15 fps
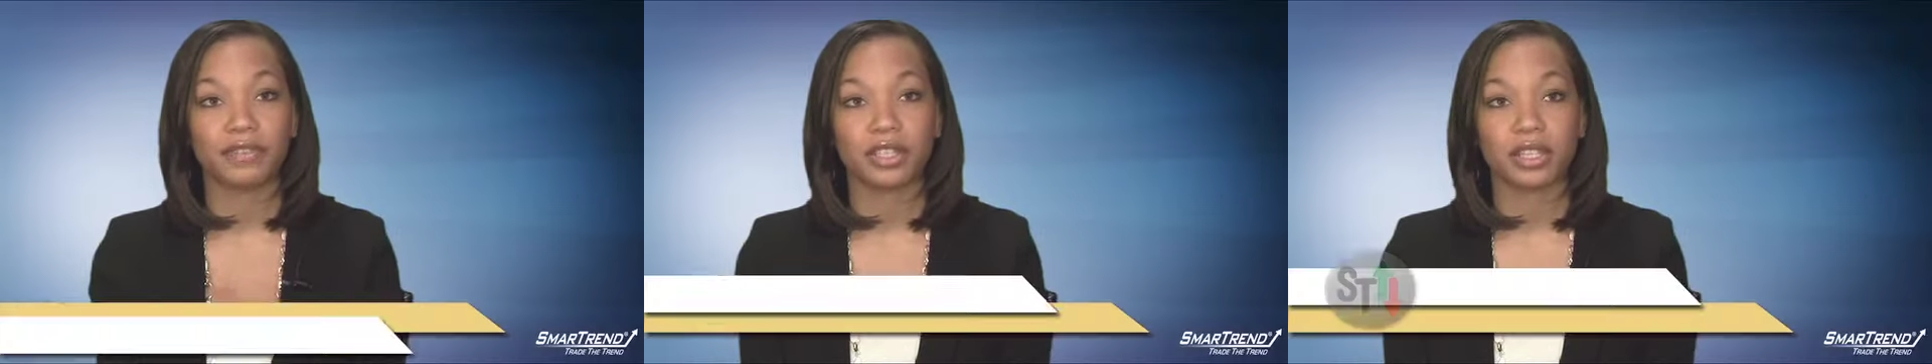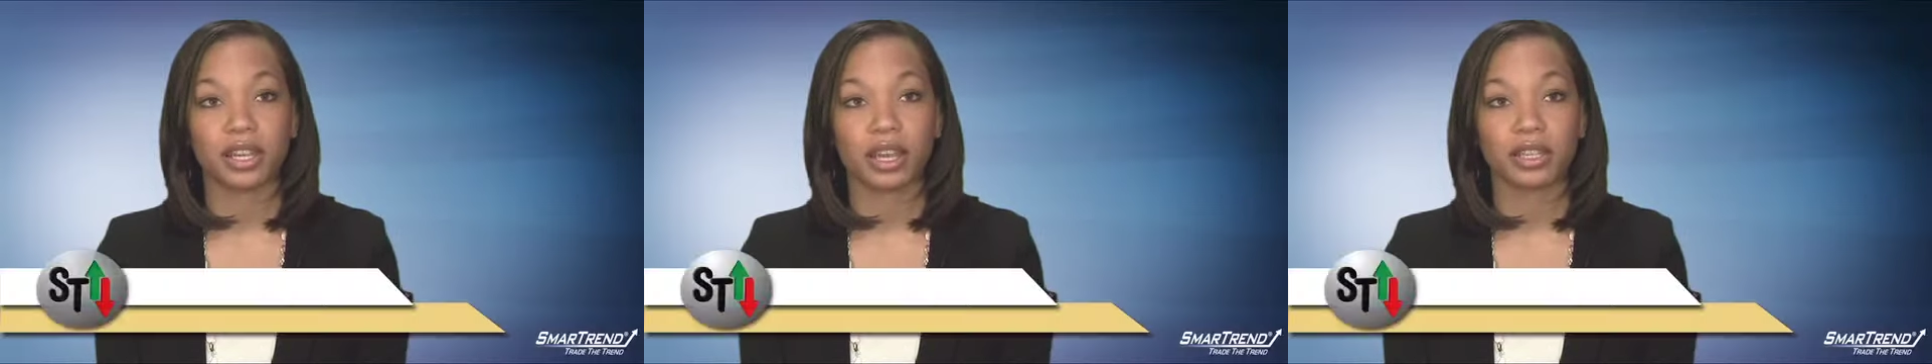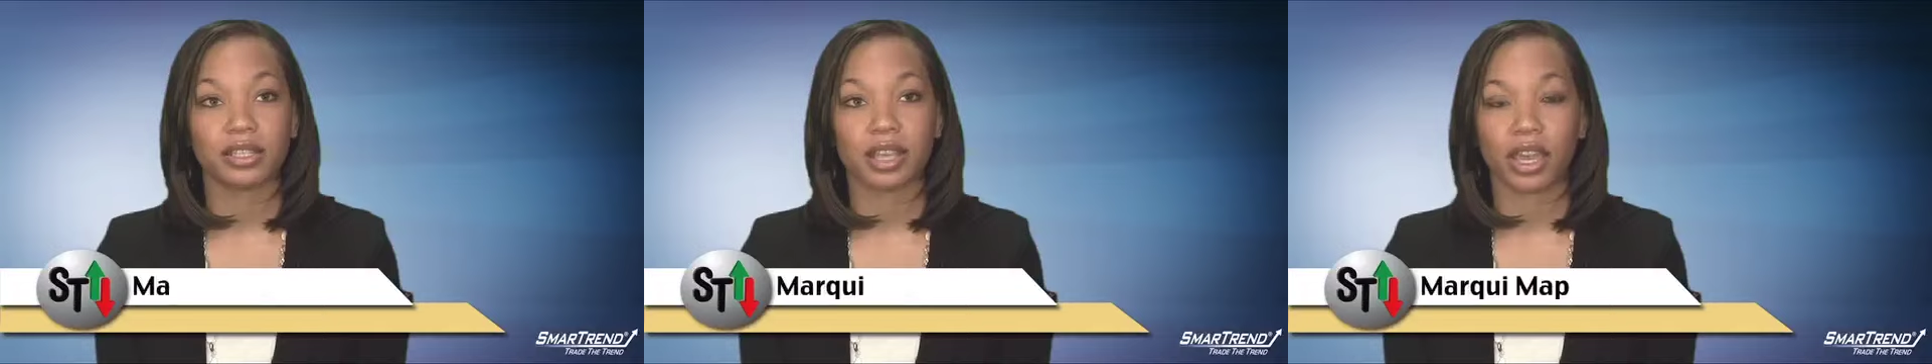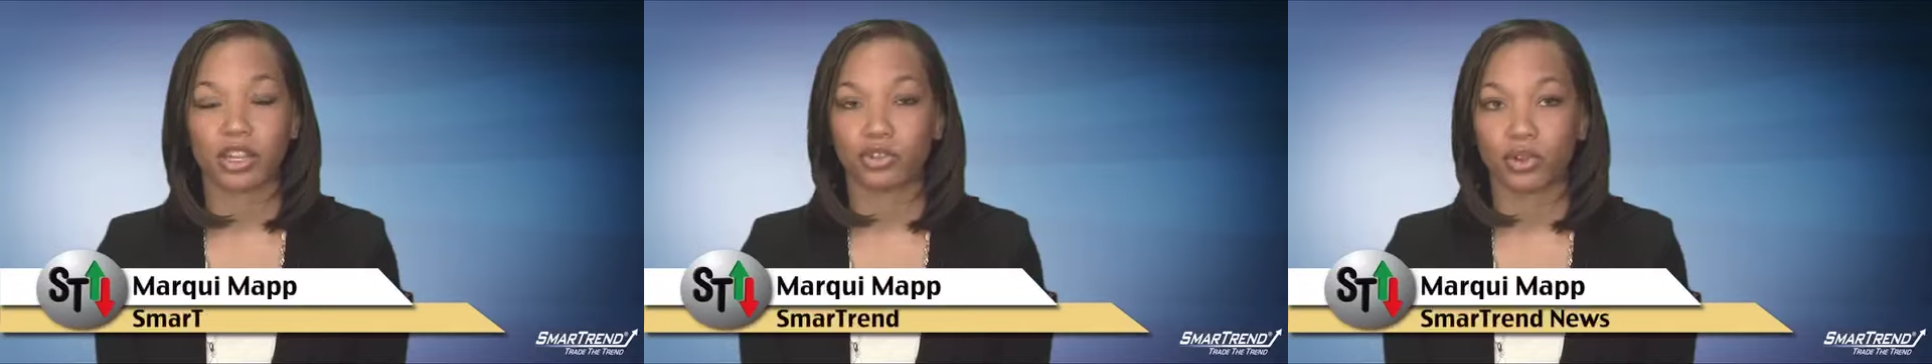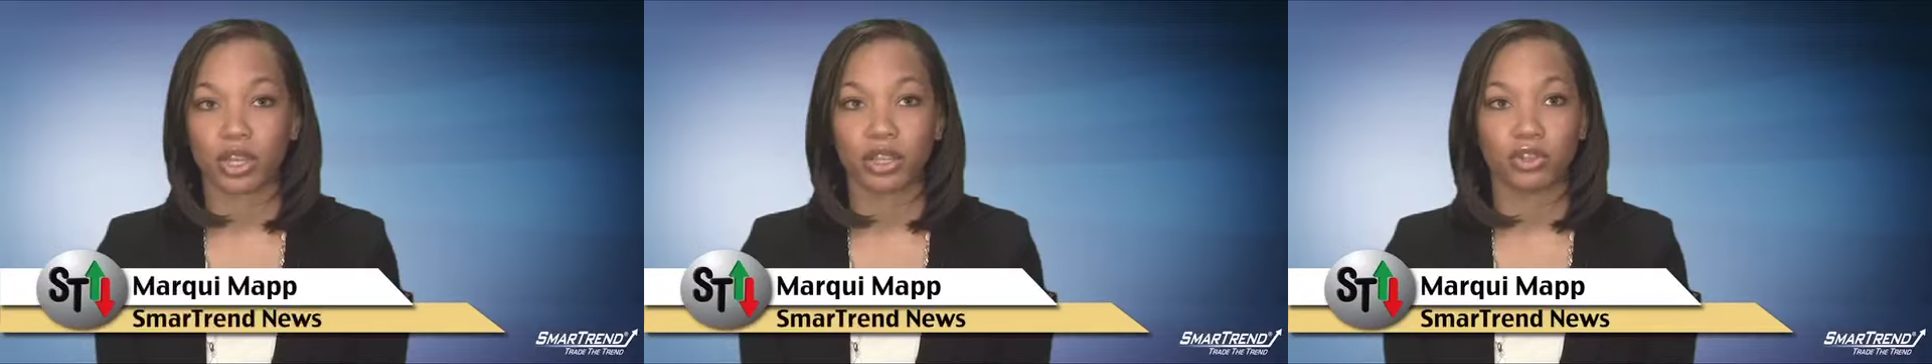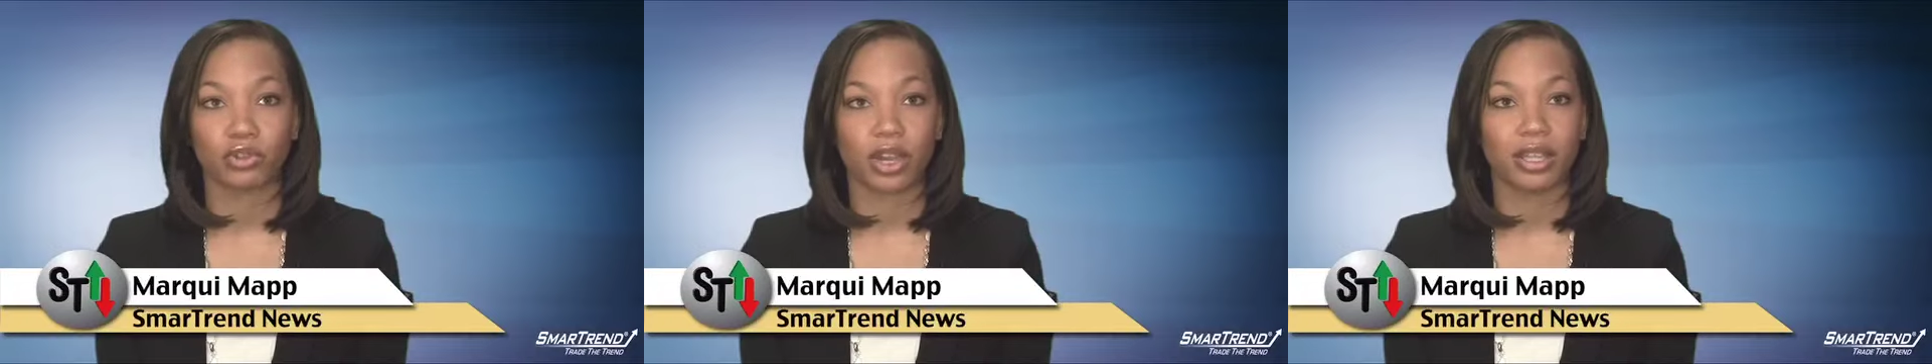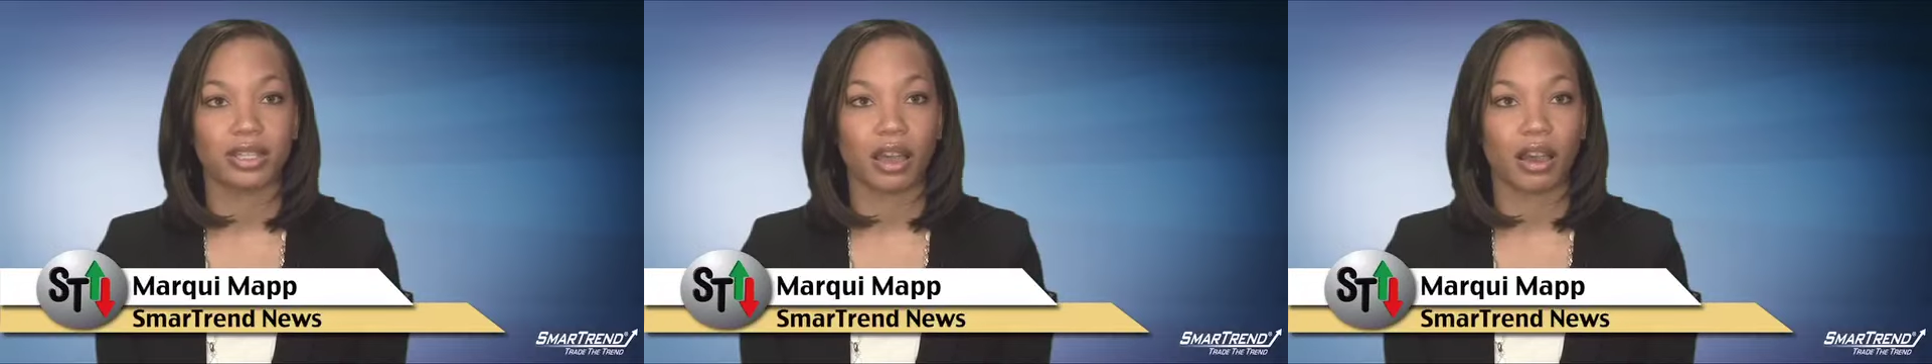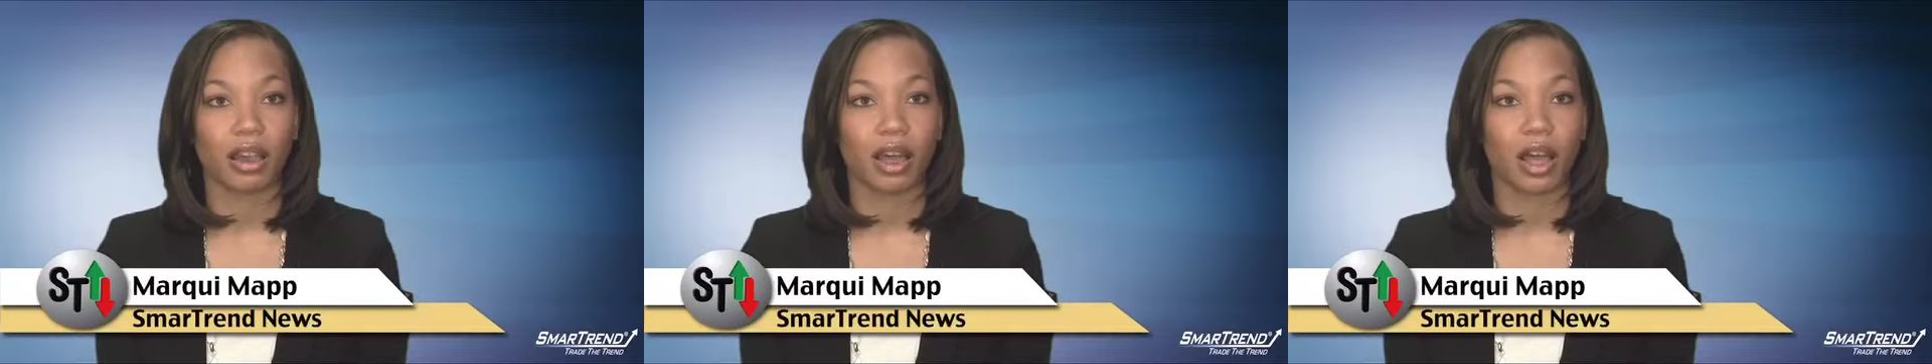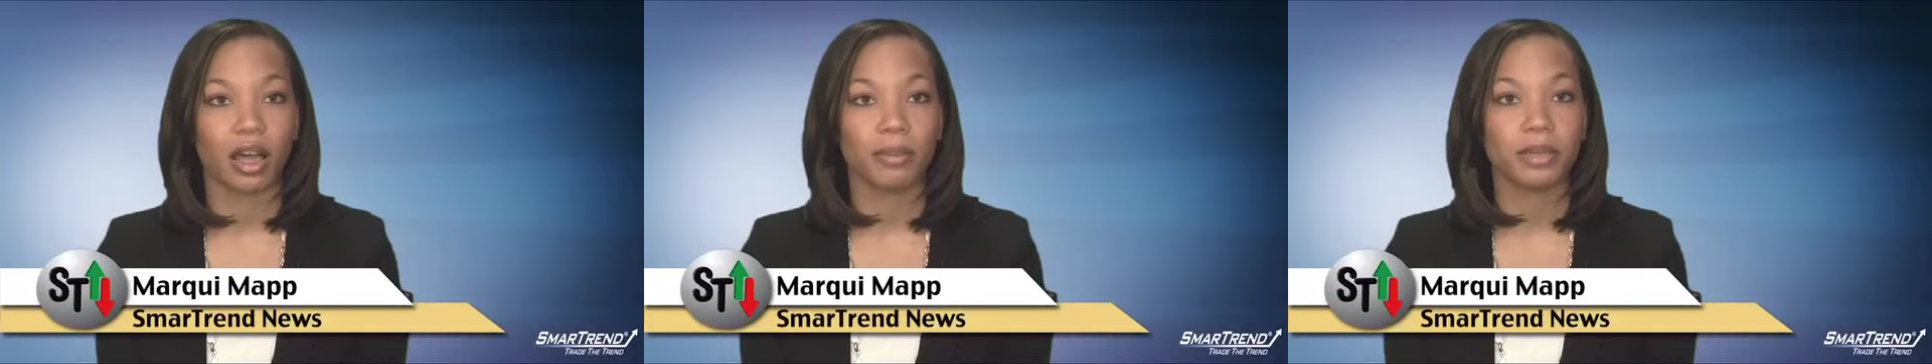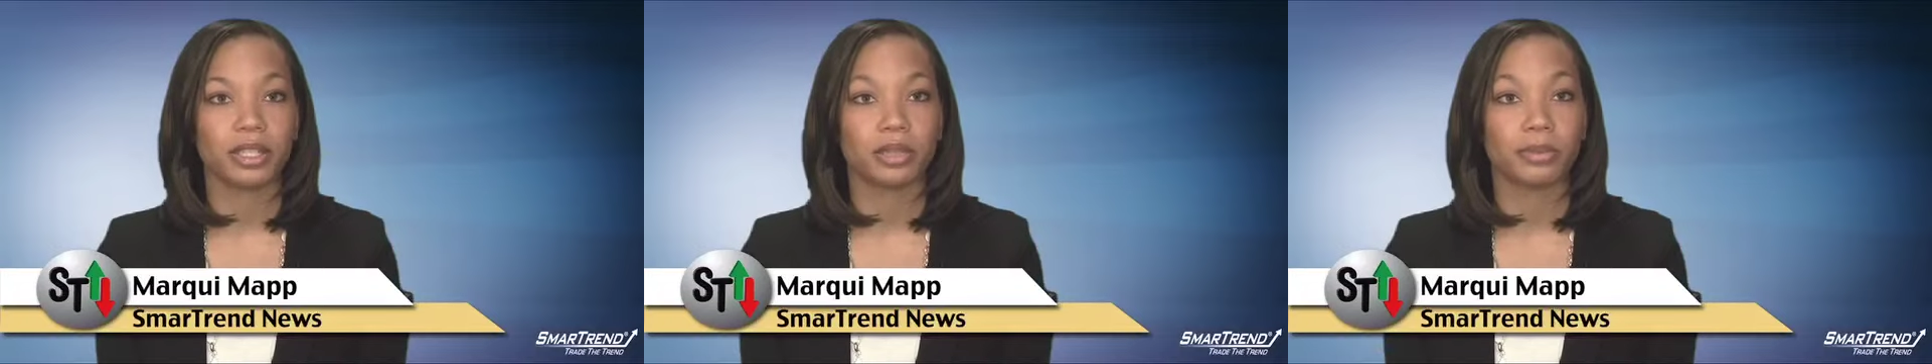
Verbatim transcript: visit us at tradethetrend.com and